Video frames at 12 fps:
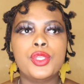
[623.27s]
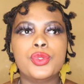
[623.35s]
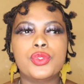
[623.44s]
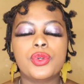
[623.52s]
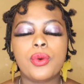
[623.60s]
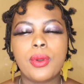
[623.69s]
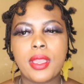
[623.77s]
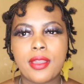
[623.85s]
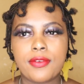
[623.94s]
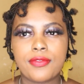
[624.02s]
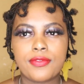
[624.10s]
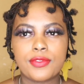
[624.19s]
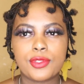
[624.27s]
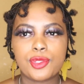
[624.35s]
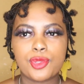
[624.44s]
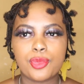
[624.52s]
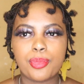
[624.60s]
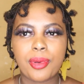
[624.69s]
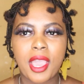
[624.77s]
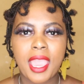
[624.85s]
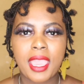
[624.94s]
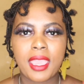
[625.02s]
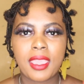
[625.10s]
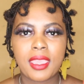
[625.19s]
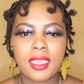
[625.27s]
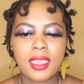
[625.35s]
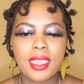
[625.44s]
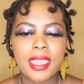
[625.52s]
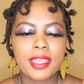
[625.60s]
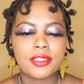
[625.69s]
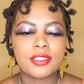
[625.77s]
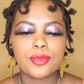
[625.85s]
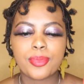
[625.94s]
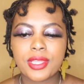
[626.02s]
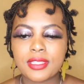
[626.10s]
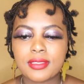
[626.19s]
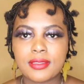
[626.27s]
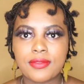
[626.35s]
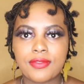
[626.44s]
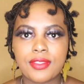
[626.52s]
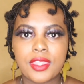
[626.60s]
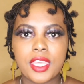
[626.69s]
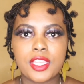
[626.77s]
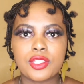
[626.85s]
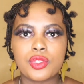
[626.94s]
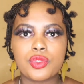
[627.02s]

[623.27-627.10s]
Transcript: you don't have to buy expensive things,